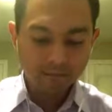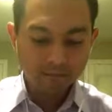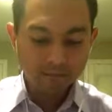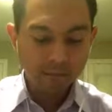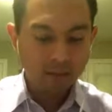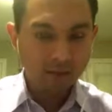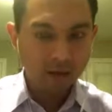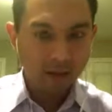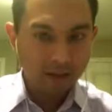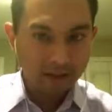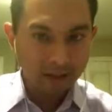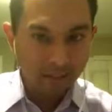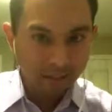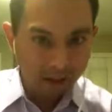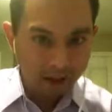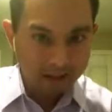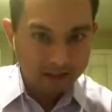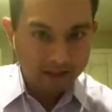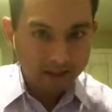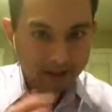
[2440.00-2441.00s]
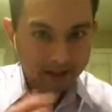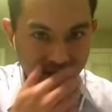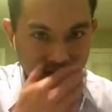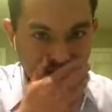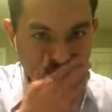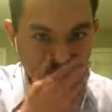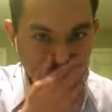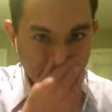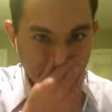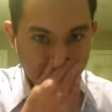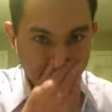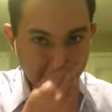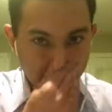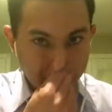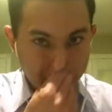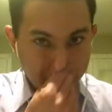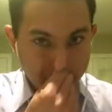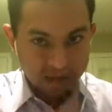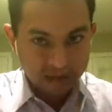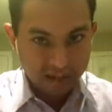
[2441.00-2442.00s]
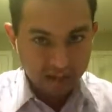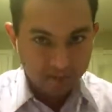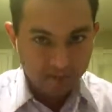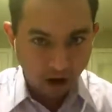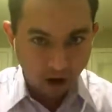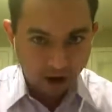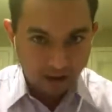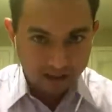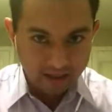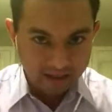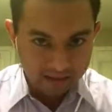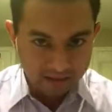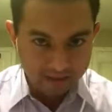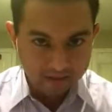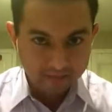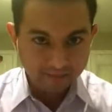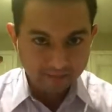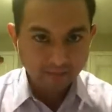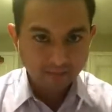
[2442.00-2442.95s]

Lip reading: like to pause there to see if the audience.